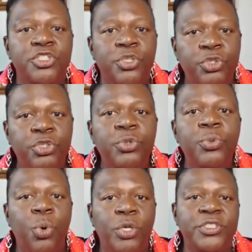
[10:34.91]
So you
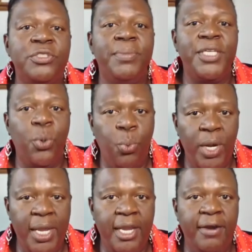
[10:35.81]
want to be
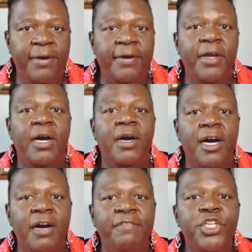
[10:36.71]
aware
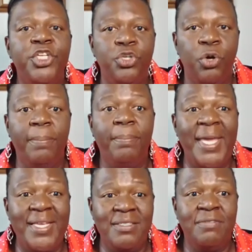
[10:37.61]
of your
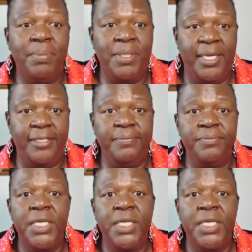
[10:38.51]
pace of play.